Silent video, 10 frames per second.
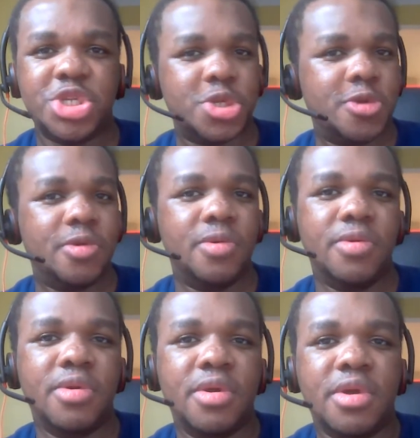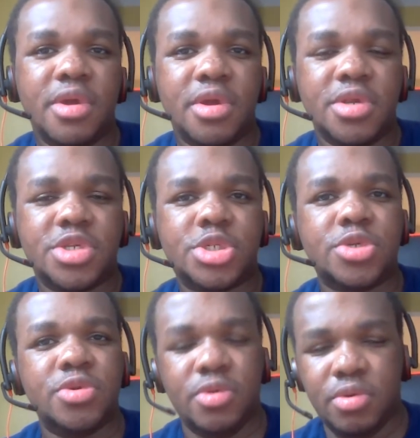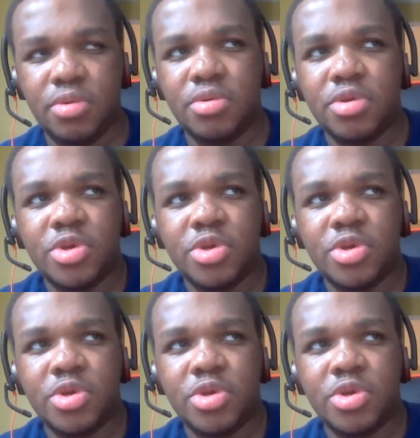to